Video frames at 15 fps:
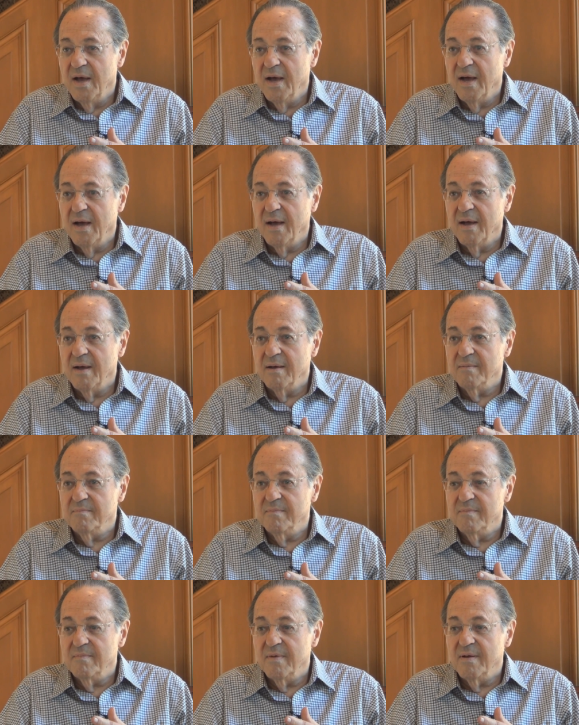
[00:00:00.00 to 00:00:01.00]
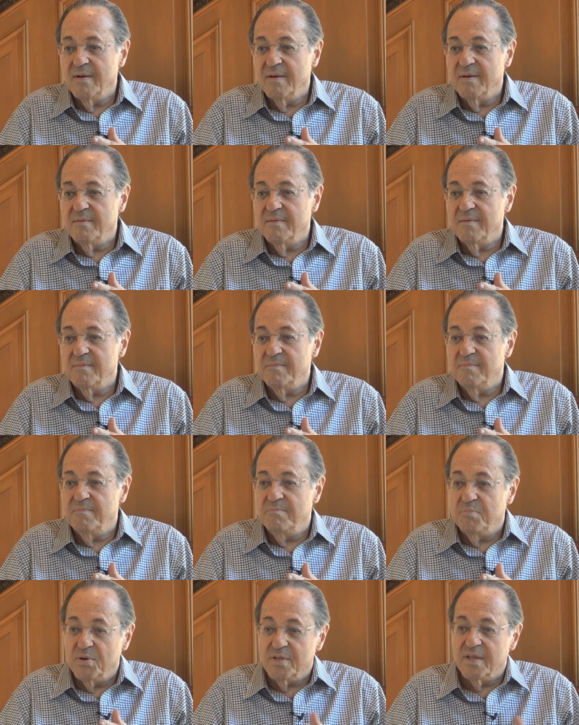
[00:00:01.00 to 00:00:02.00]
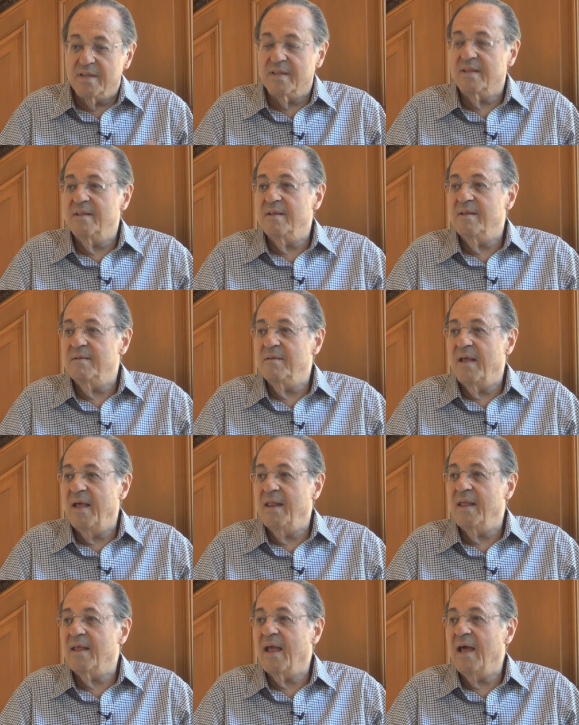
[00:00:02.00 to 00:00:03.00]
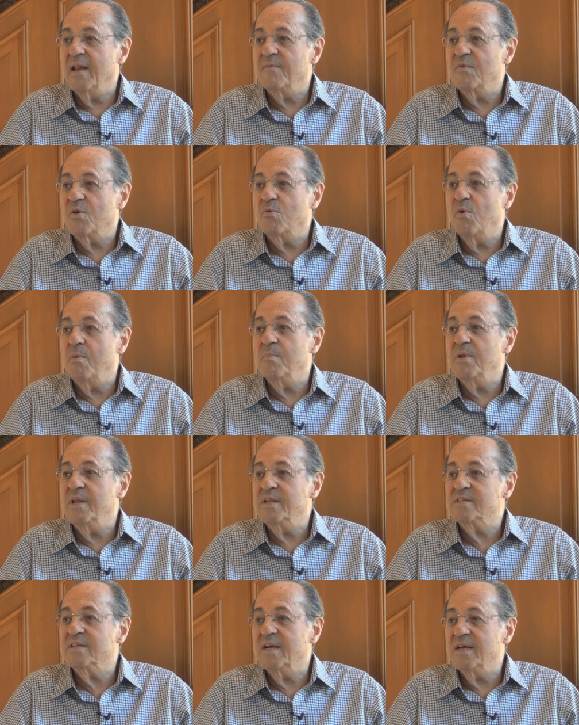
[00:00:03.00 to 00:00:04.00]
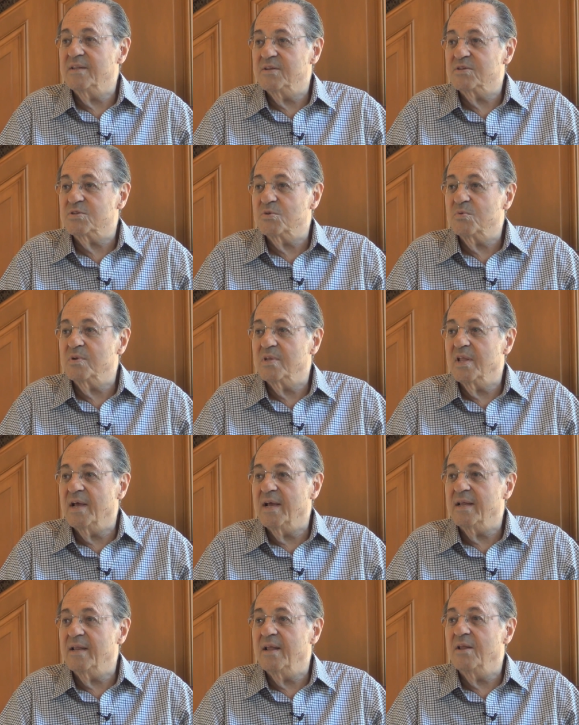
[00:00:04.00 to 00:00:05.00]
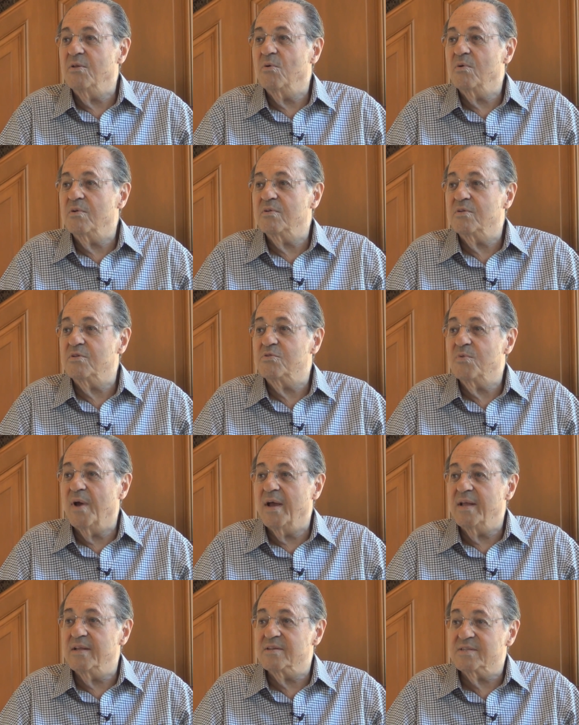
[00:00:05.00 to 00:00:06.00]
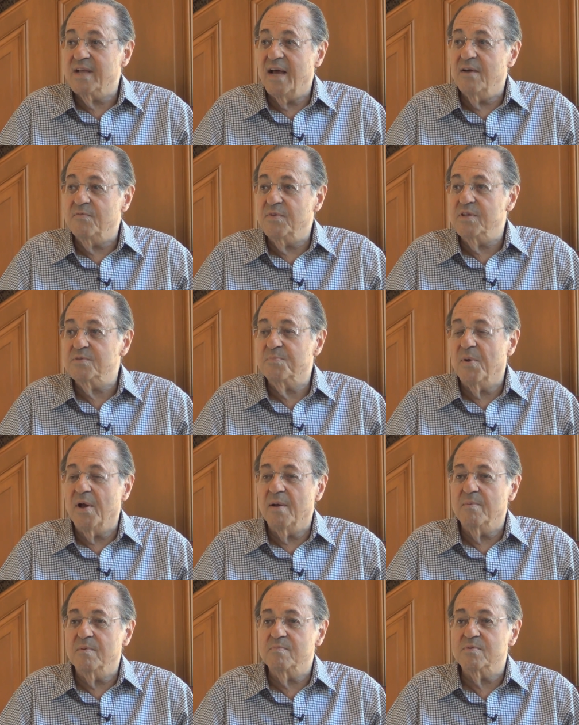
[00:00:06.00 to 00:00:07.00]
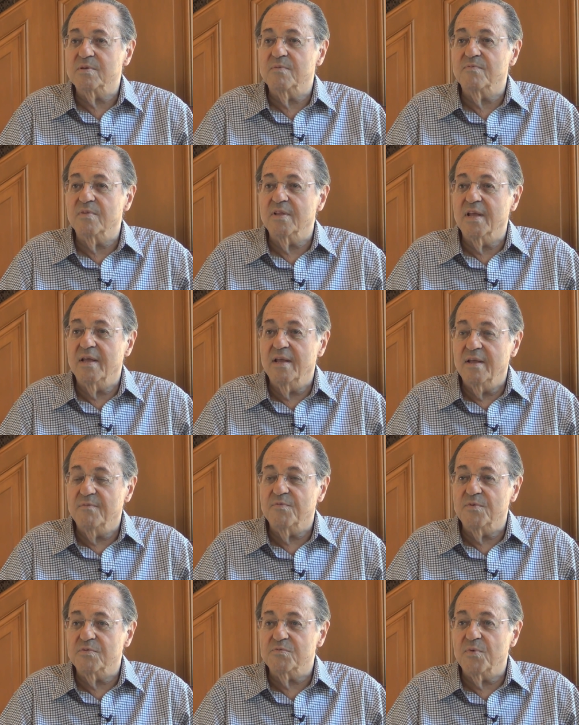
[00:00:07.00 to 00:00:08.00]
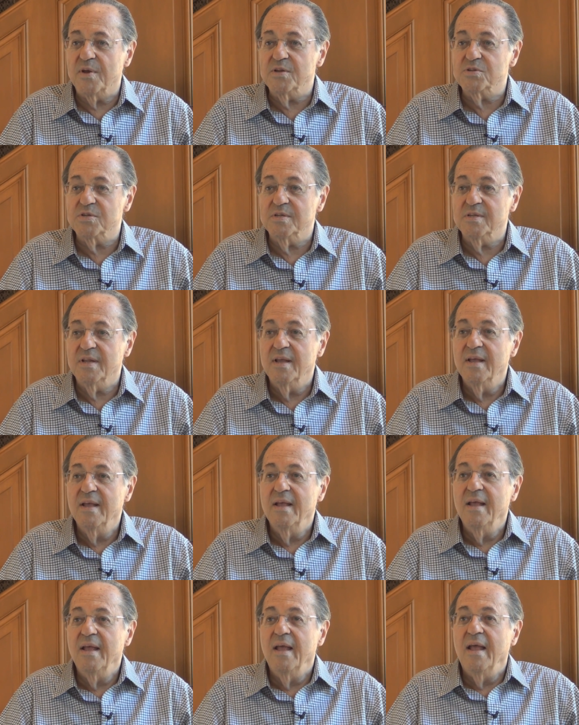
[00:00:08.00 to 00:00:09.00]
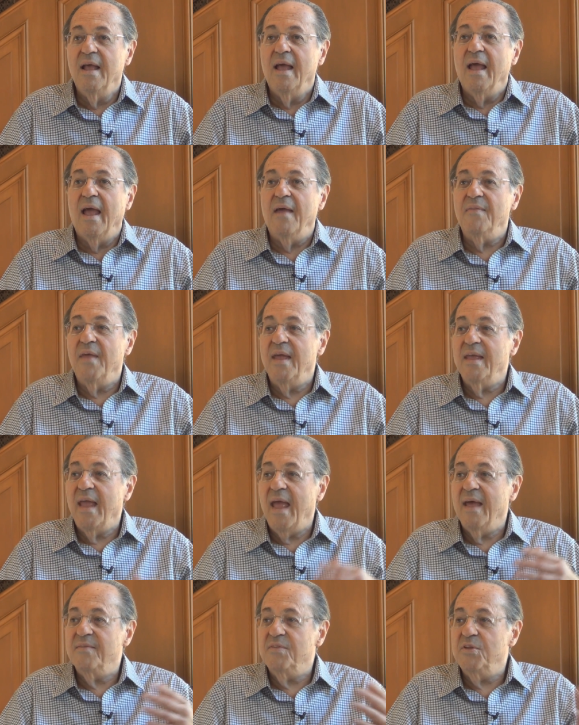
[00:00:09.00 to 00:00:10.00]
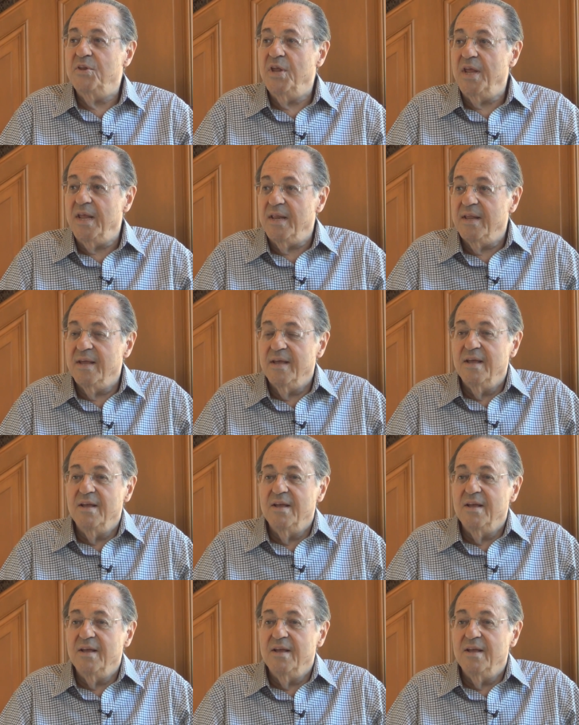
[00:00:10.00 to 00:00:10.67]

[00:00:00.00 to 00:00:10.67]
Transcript: um, uh, put the, any kind of equipment inside the sewer line in order to try to solve these problems of infiltration. And they had the need.